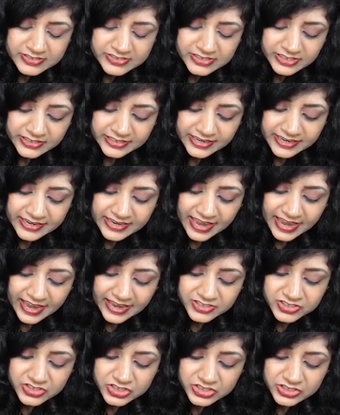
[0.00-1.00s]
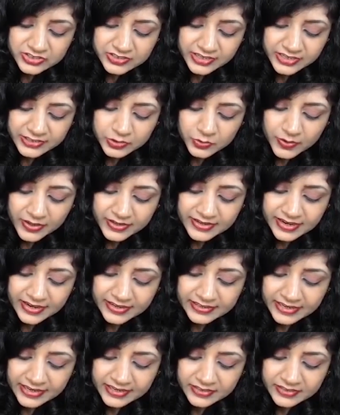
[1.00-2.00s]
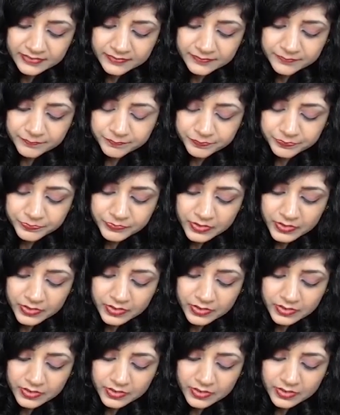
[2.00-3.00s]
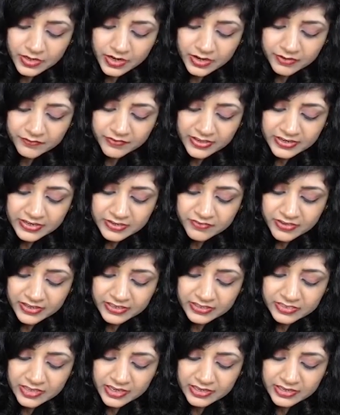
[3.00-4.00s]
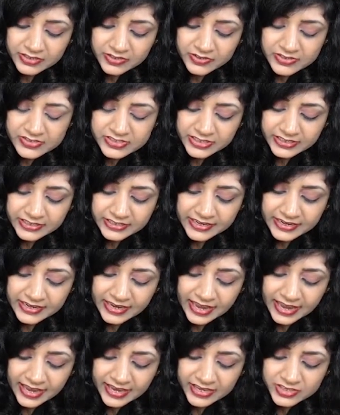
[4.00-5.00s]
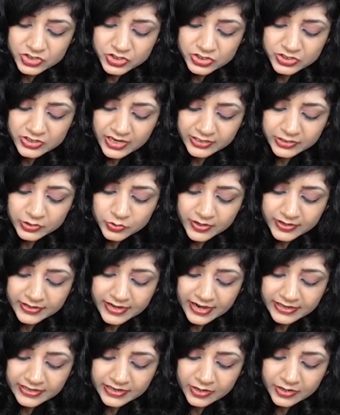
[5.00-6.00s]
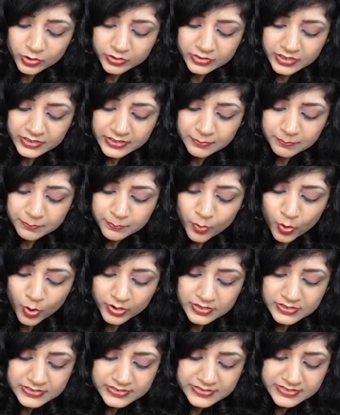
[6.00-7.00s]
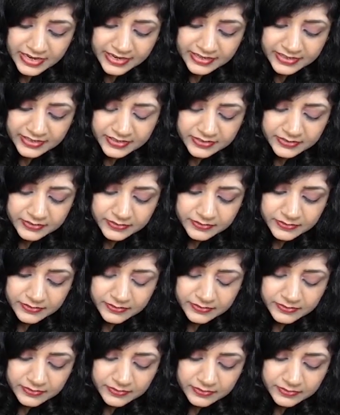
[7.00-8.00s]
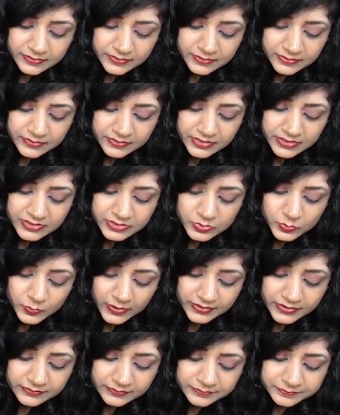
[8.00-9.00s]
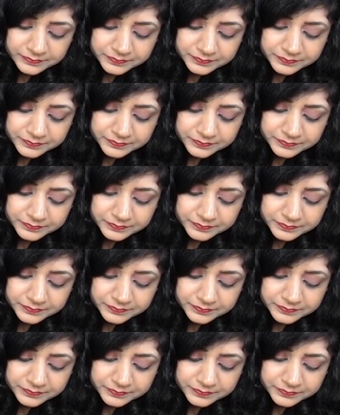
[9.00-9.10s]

crescentic edge that you are getting. A very very thin crescenting edge that you are getting on the temporal side, this one.